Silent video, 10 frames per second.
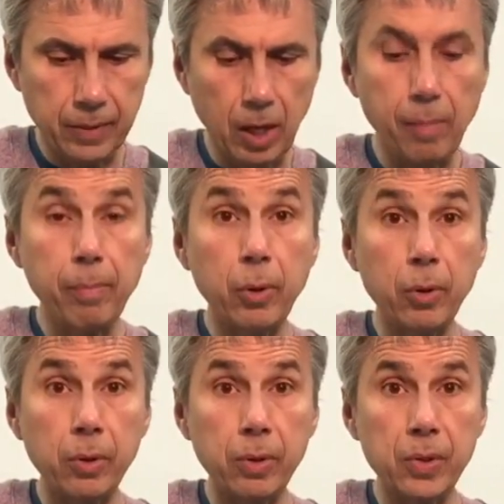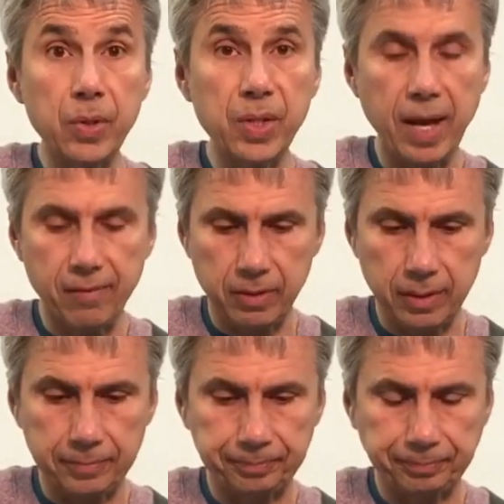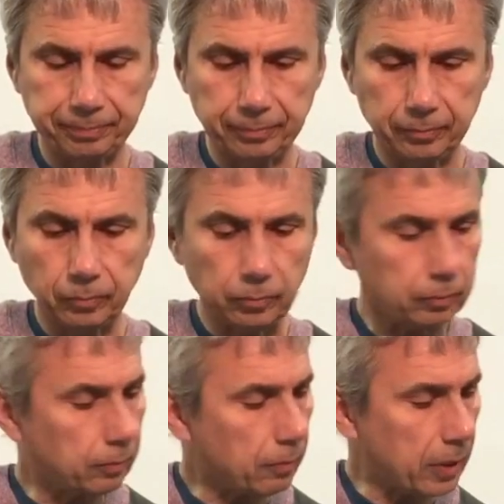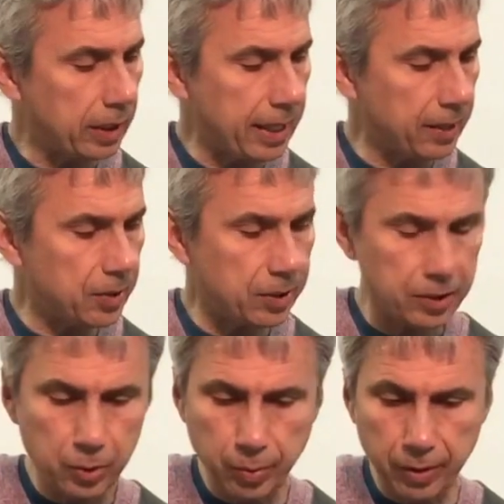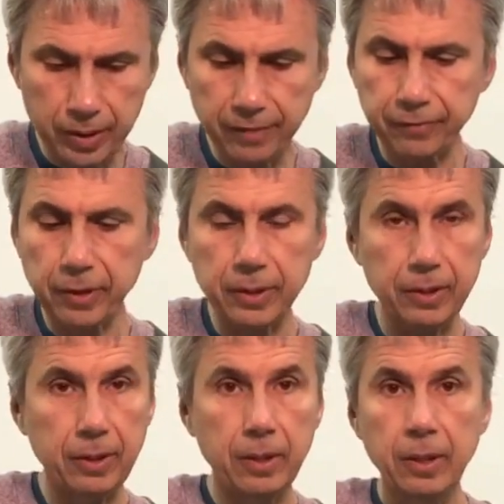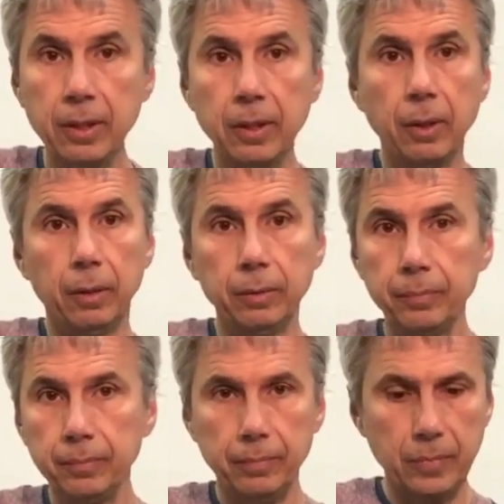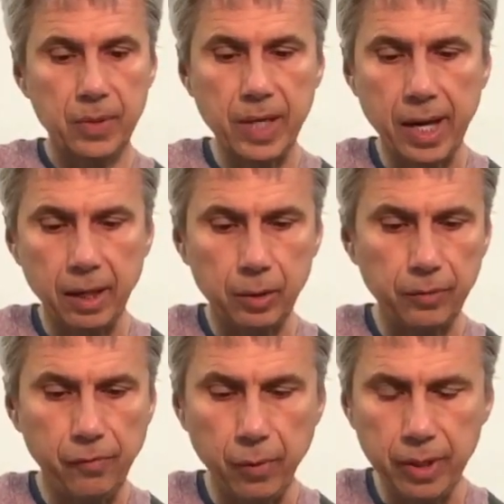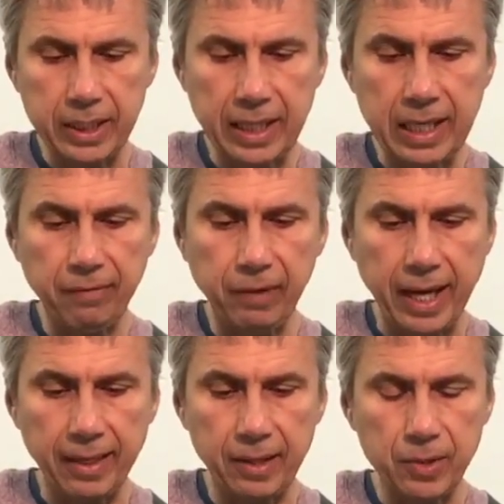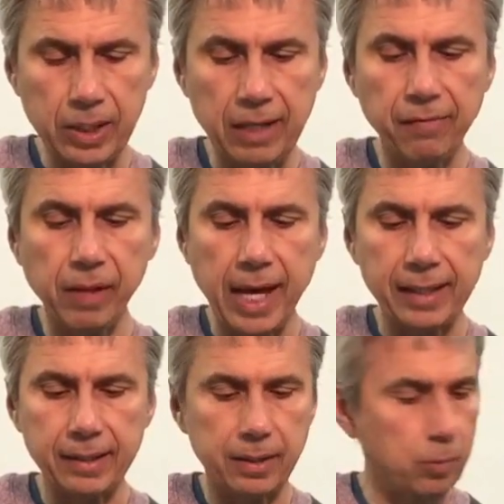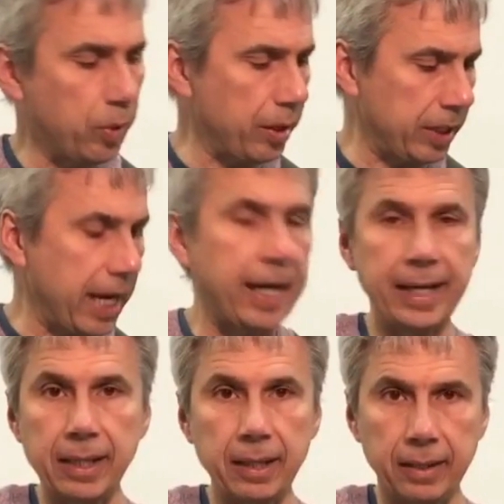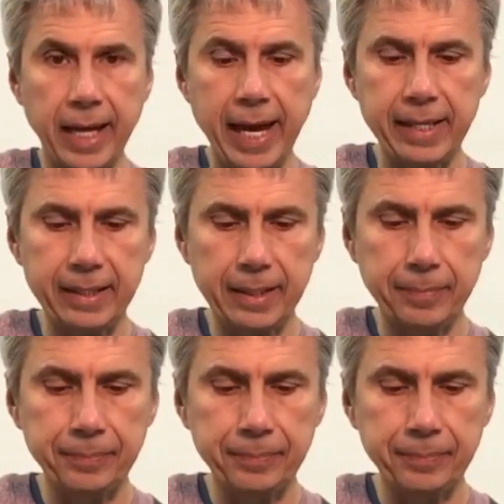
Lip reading: Number 7. Now it starts with a different sound for the E flat. That's an E flat with a 9 added.